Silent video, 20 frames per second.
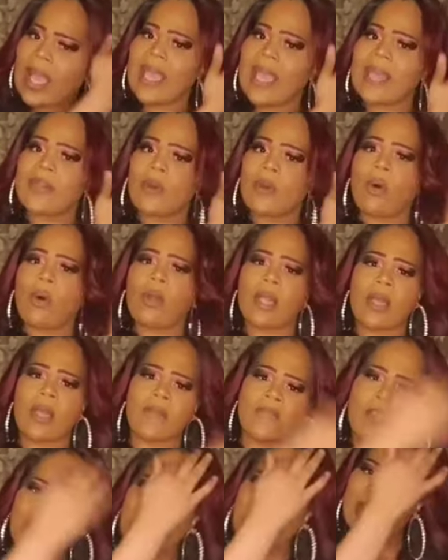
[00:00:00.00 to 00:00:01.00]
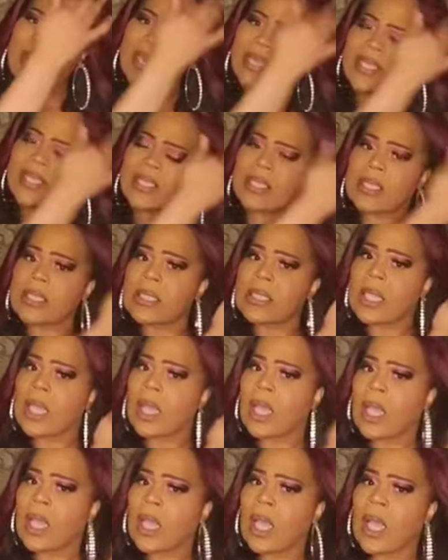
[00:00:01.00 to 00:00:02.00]
and all of the things.
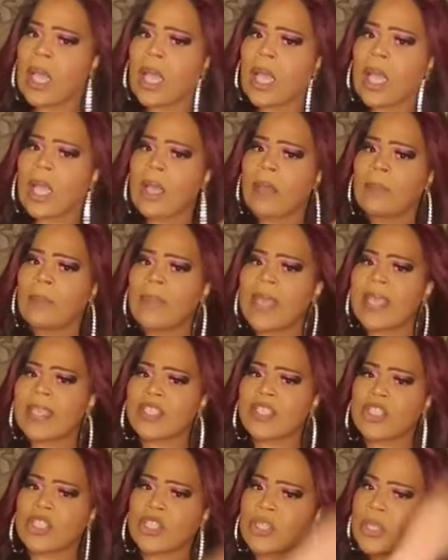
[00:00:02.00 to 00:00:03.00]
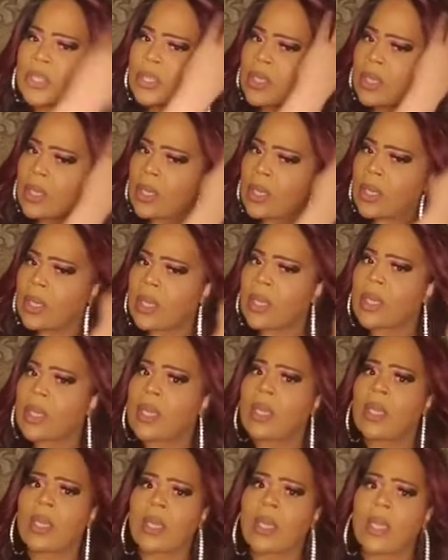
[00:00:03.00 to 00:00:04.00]
Bitch,
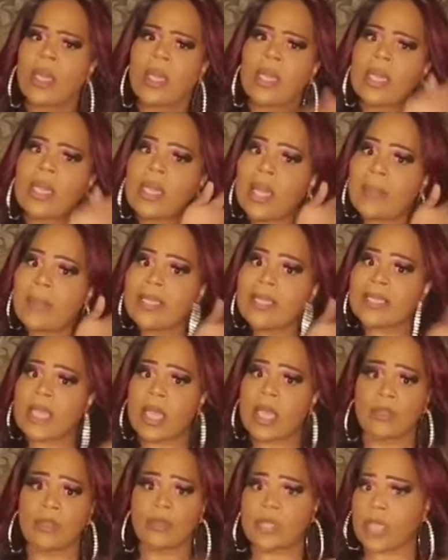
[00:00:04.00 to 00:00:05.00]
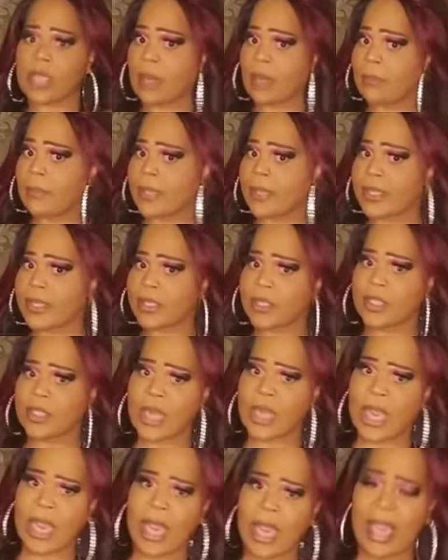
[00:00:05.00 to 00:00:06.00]
let me tell you something,
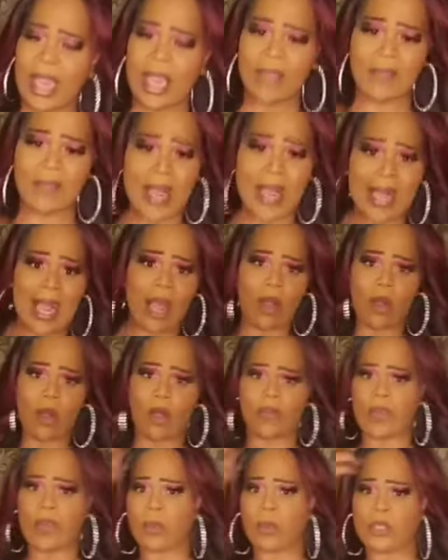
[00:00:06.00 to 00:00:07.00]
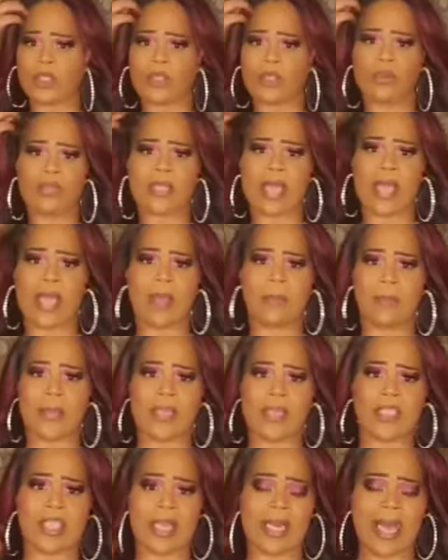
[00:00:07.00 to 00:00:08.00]
bitch. If I got all that what you said,
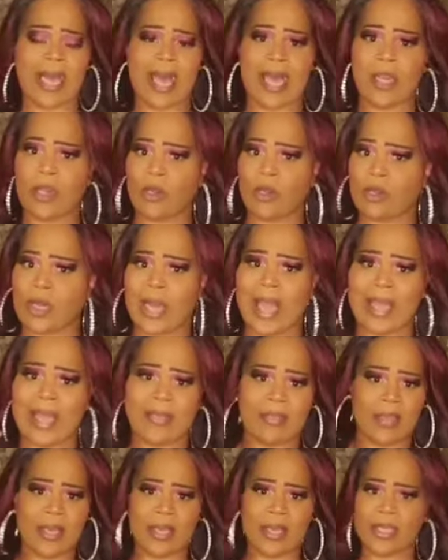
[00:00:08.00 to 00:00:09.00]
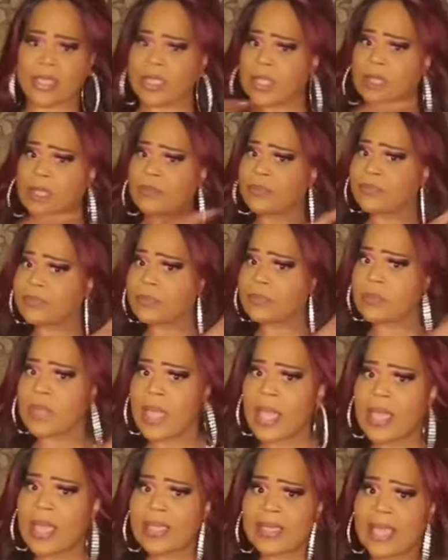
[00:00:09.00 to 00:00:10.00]
bitch, and I look like this,
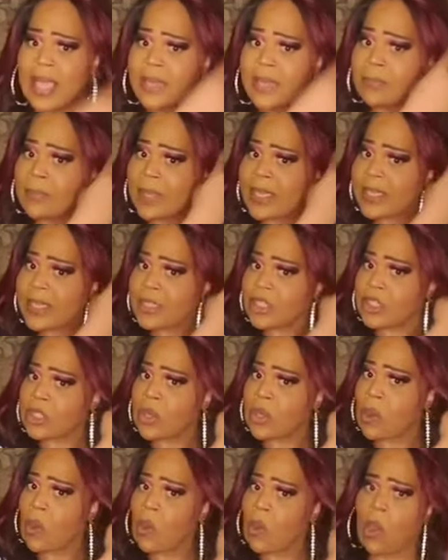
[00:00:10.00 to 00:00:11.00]
then bitch,